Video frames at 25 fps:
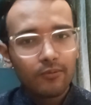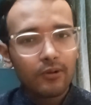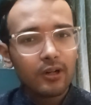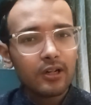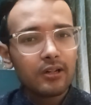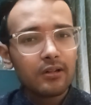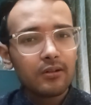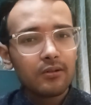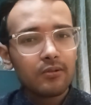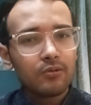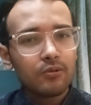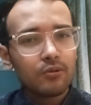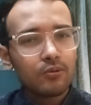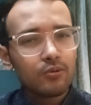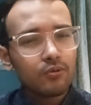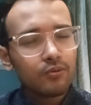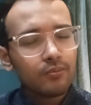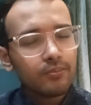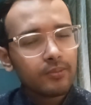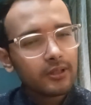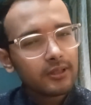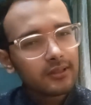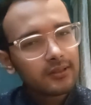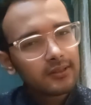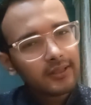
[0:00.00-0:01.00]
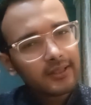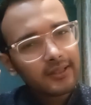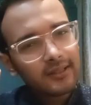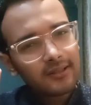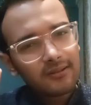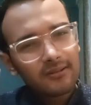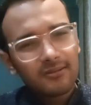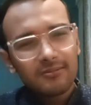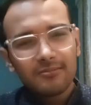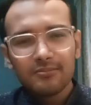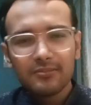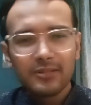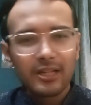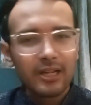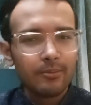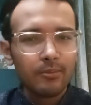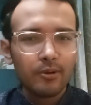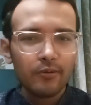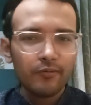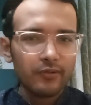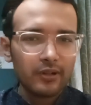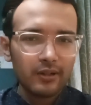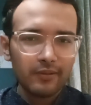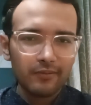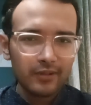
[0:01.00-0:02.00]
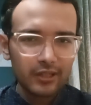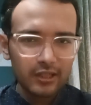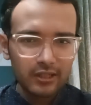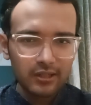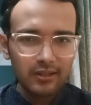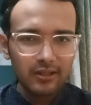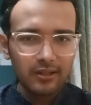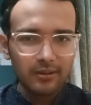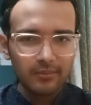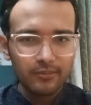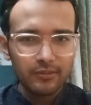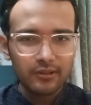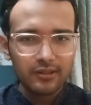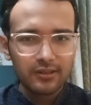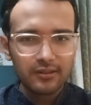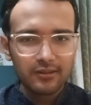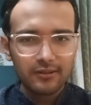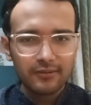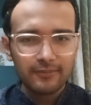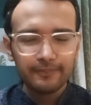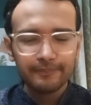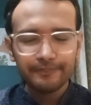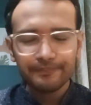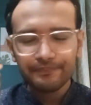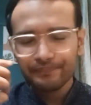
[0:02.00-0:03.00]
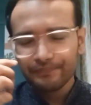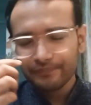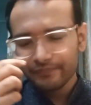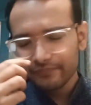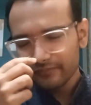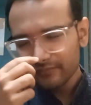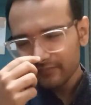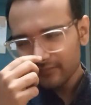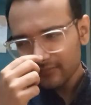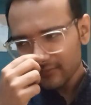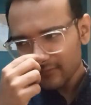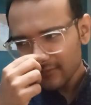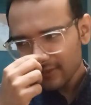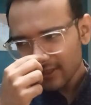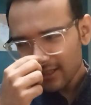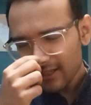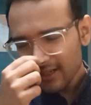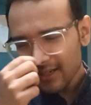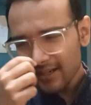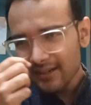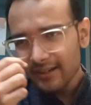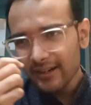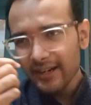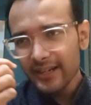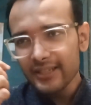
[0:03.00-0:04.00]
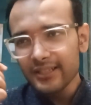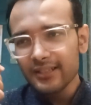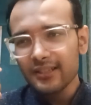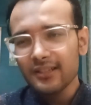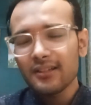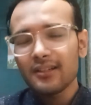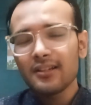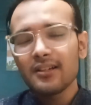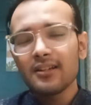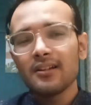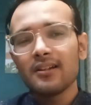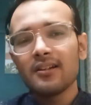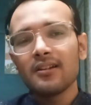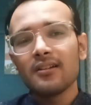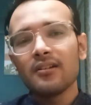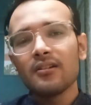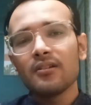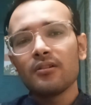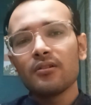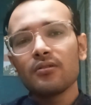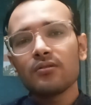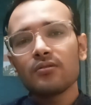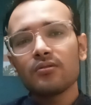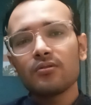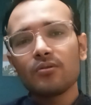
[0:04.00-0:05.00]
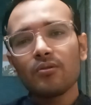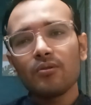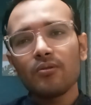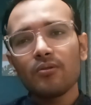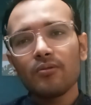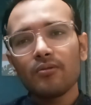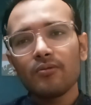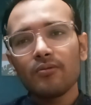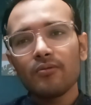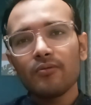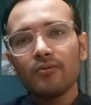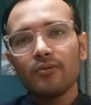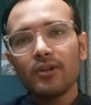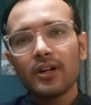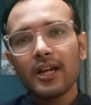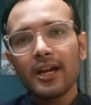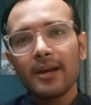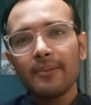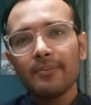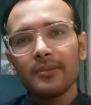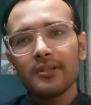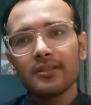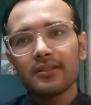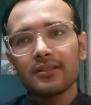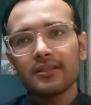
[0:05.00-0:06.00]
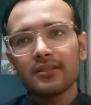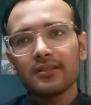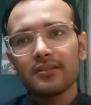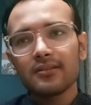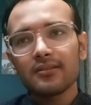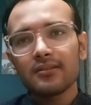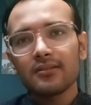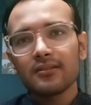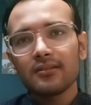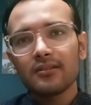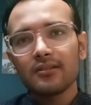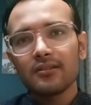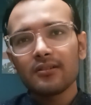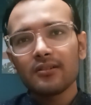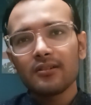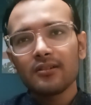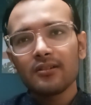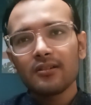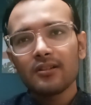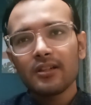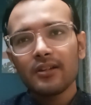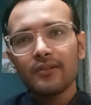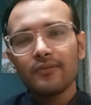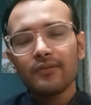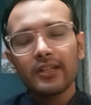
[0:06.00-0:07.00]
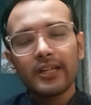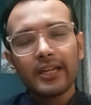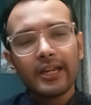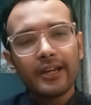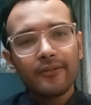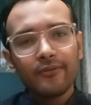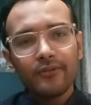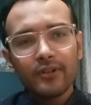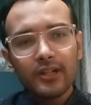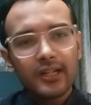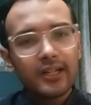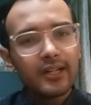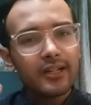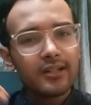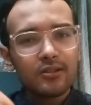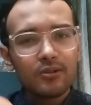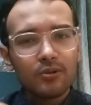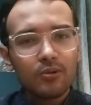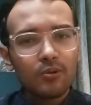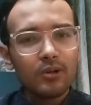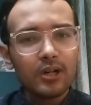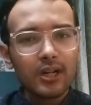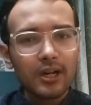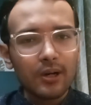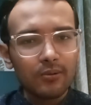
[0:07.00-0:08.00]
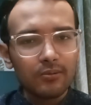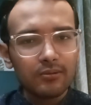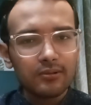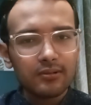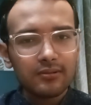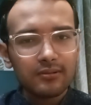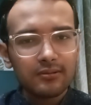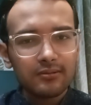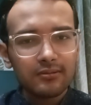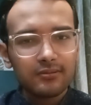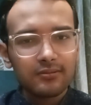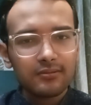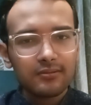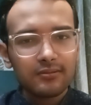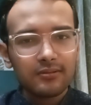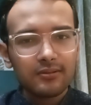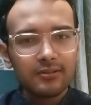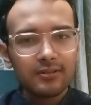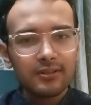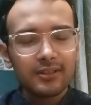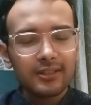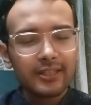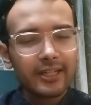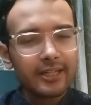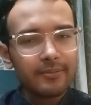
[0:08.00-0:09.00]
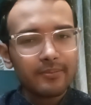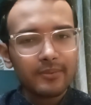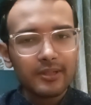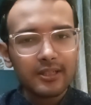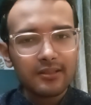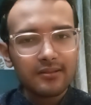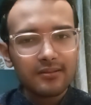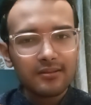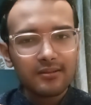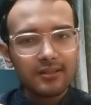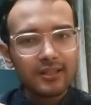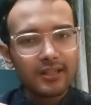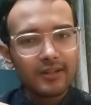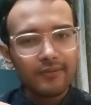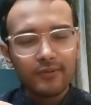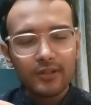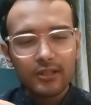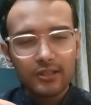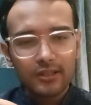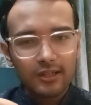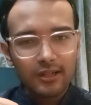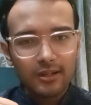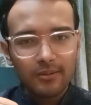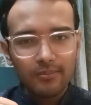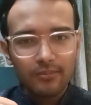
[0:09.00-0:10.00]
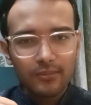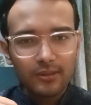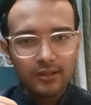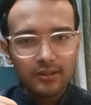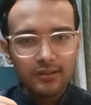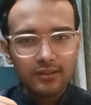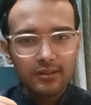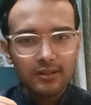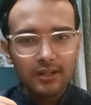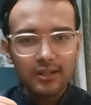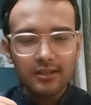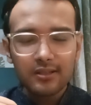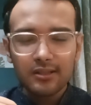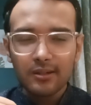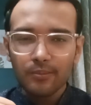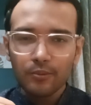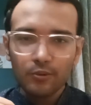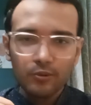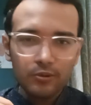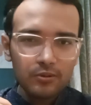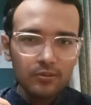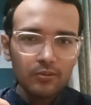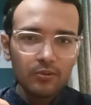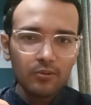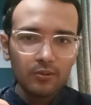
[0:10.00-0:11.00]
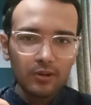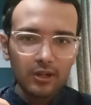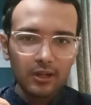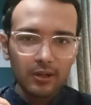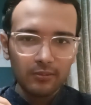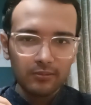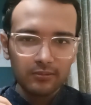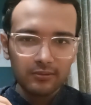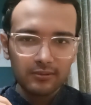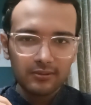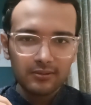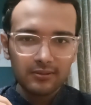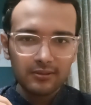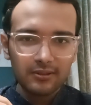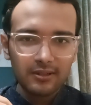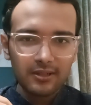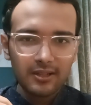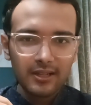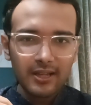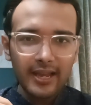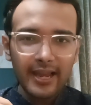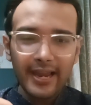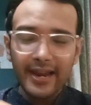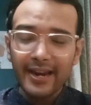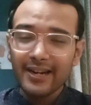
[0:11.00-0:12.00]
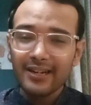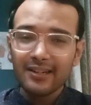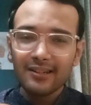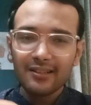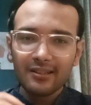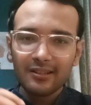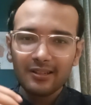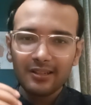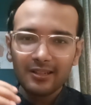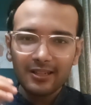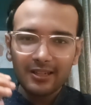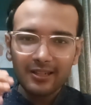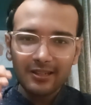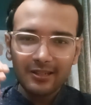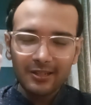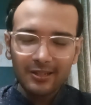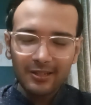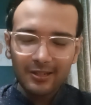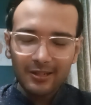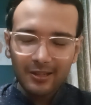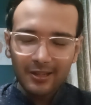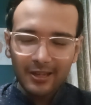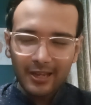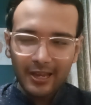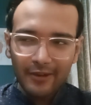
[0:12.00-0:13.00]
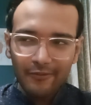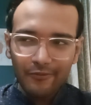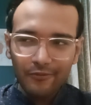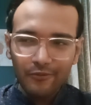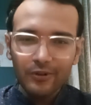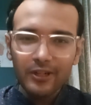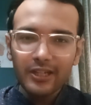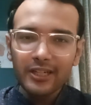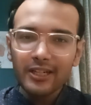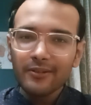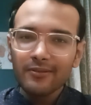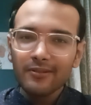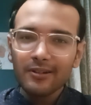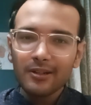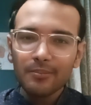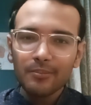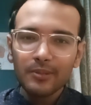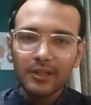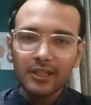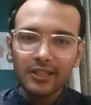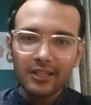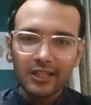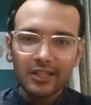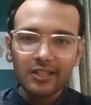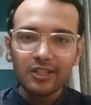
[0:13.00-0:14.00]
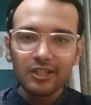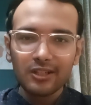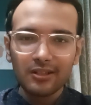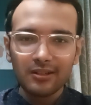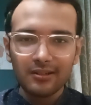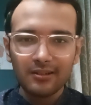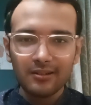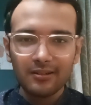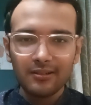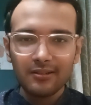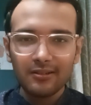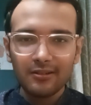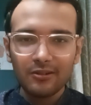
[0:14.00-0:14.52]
1 to 2% above inflation numbers, right? So what happens is, if the FD rates go down, that means the inflation numbers are supposed to go down. And in every developing nation,